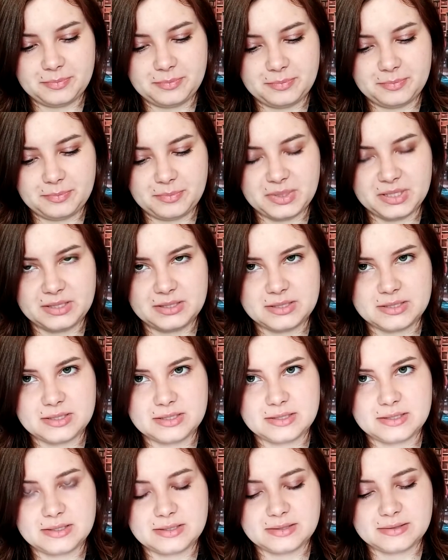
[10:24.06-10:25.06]
but
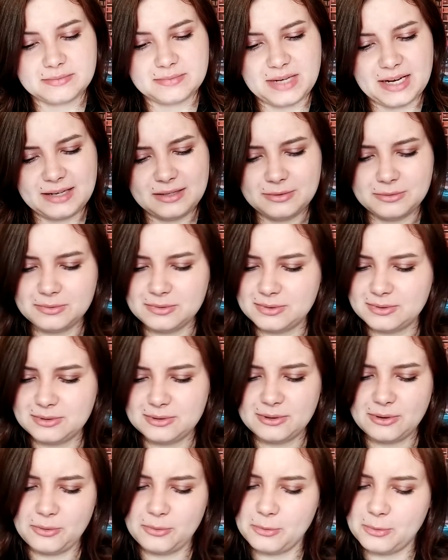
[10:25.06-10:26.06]
it's... I don't
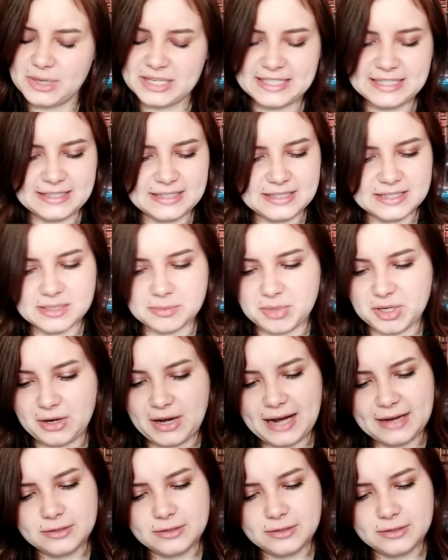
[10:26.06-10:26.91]
know what it is about.